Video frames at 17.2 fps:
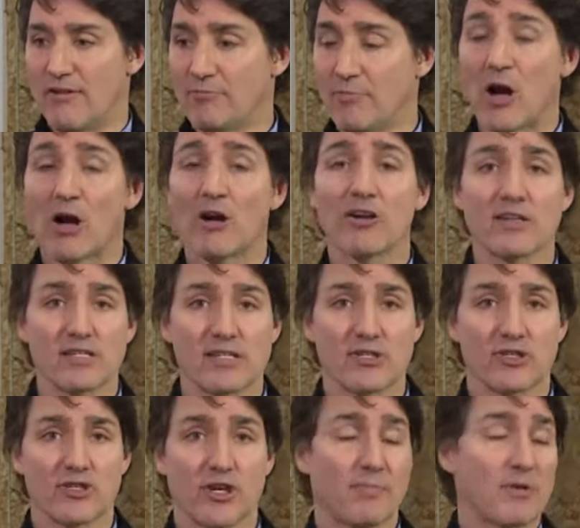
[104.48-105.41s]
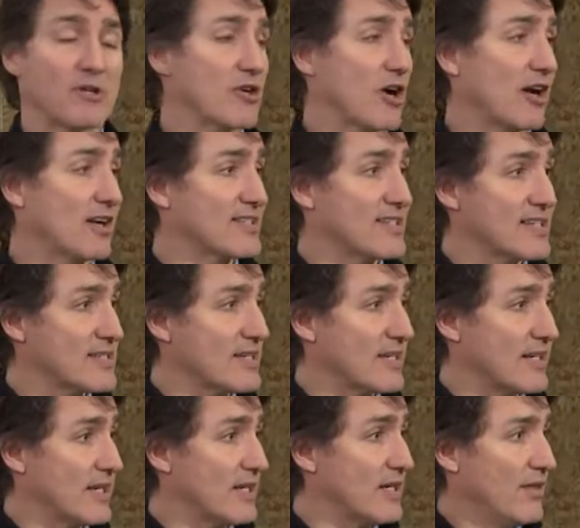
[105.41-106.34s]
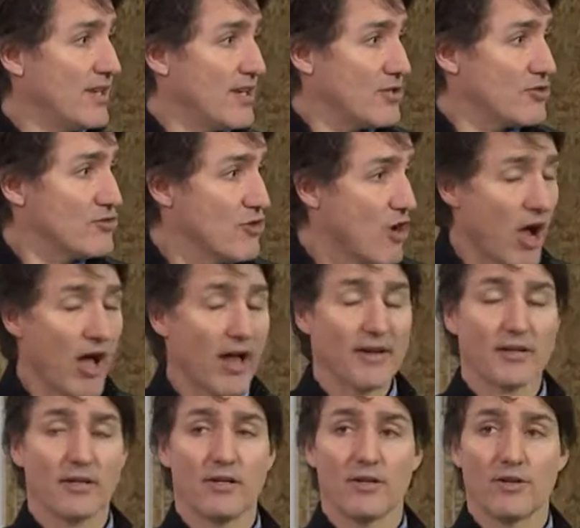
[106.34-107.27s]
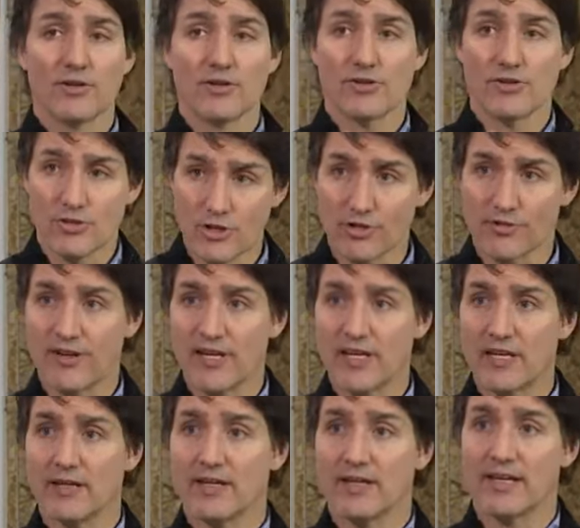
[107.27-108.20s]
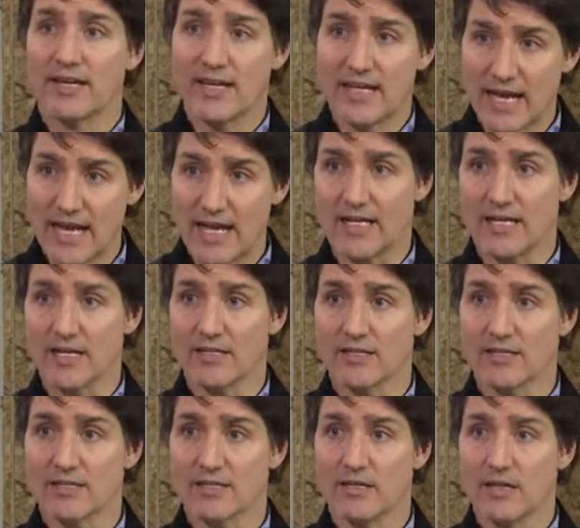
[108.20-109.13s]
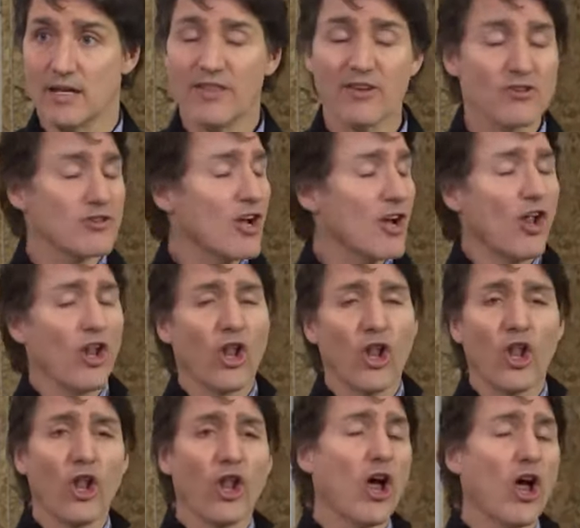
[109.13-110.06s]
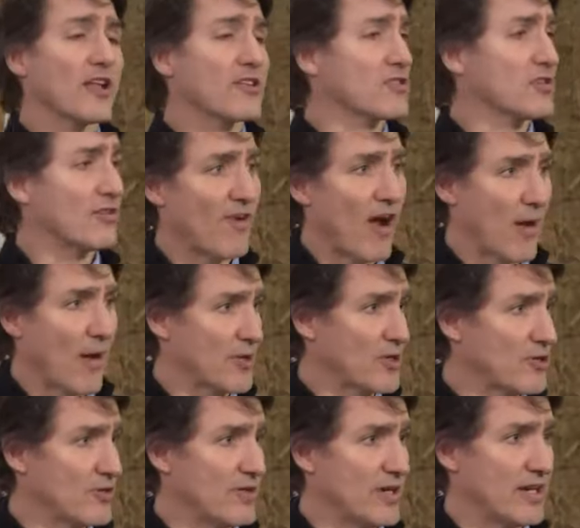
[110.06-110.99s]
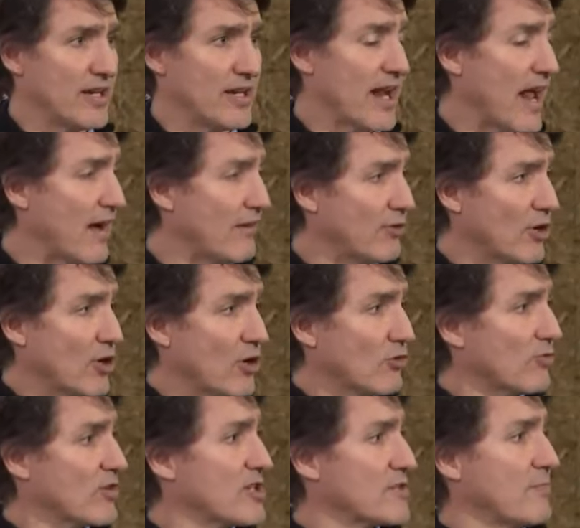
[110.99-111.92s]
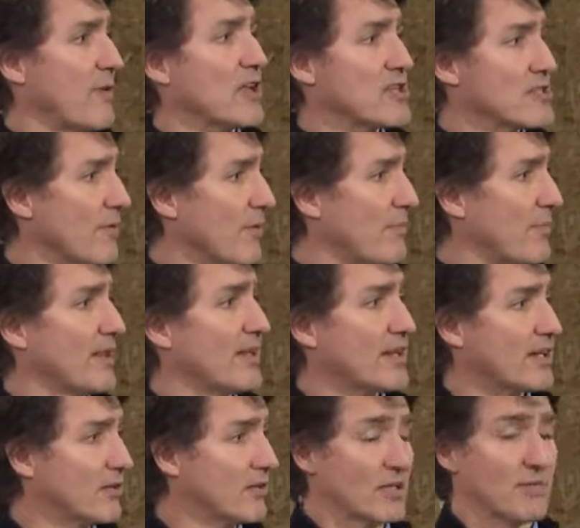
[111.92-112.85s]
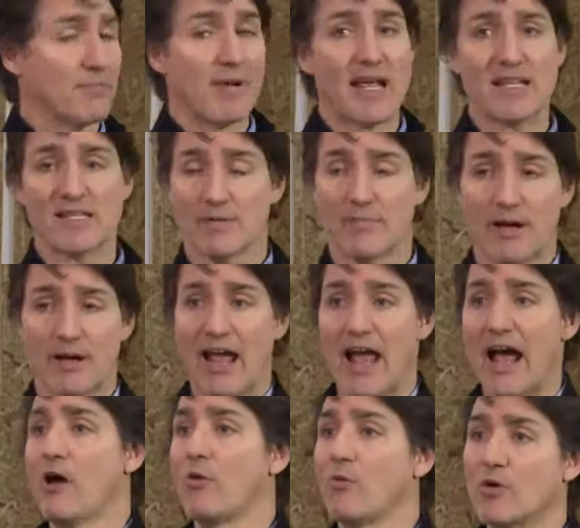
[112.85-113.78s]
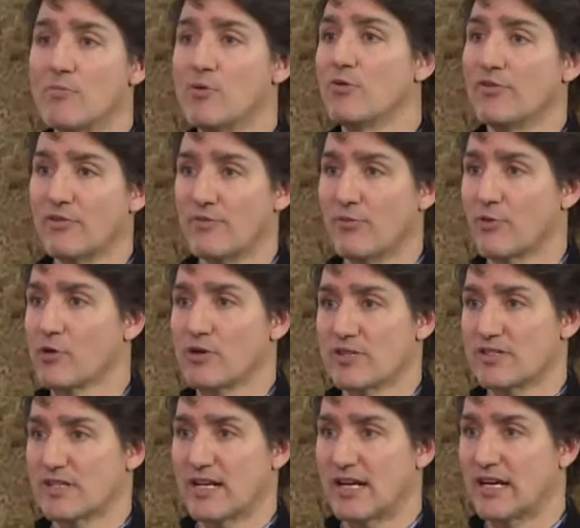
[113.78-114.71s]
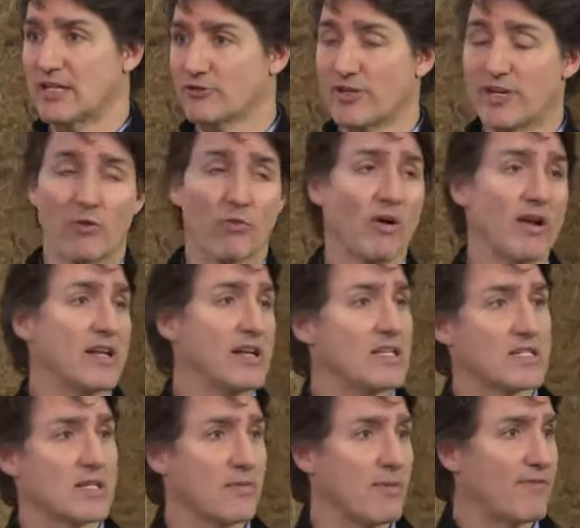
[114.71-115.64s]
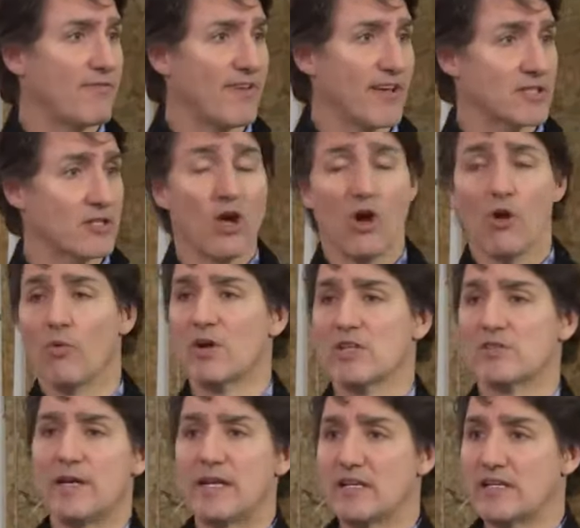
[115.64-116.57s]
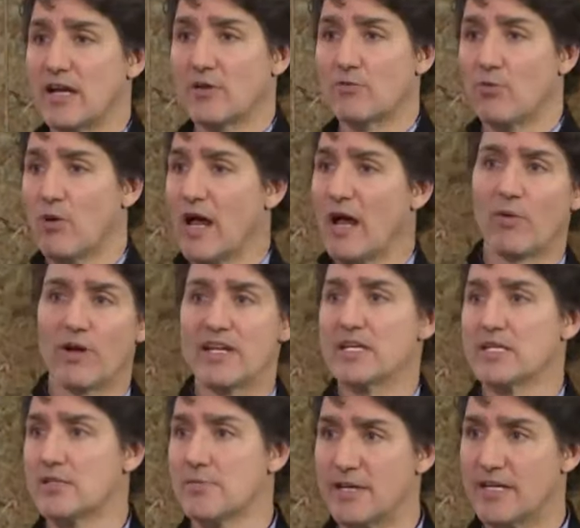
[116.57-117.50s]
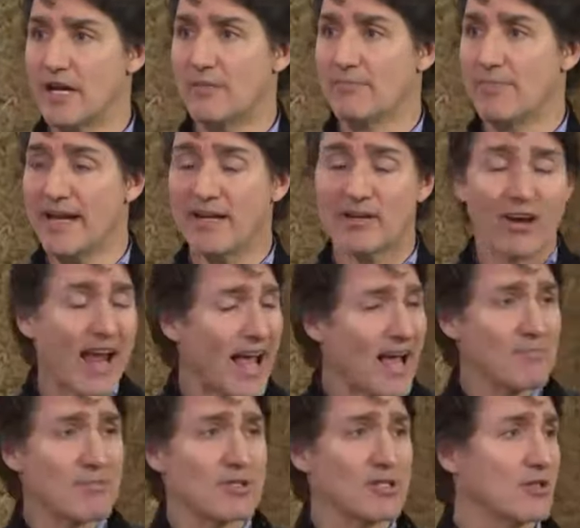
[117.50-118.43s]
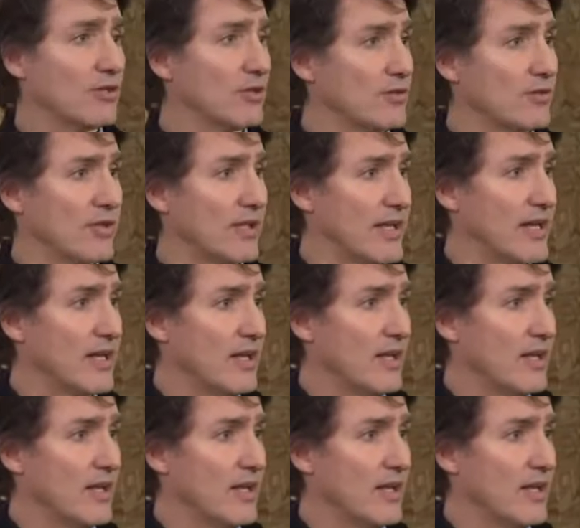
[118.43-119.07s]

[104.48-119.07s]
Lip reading: partisanship and toxicity that is not serving Canadians. There's lots of opportunity to have responsible political debates about how we're moving forward as a country and what needs to be fixed, what's being done well, what needs to be done better. Absolutely.